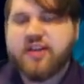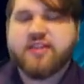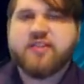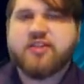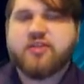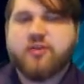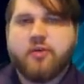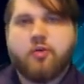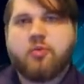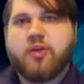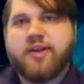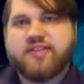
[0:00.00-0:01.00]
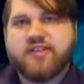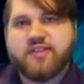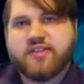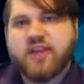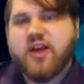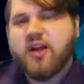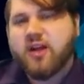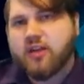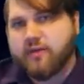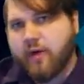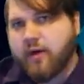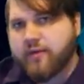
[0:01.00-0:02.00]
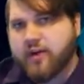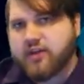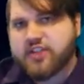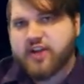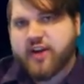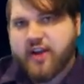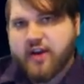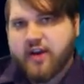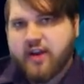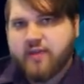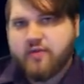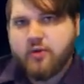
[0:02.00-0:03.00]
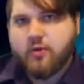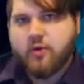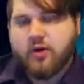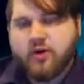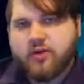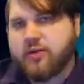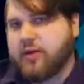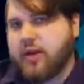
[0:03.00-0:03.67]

It essentially replaces Lavalval Chain if you were,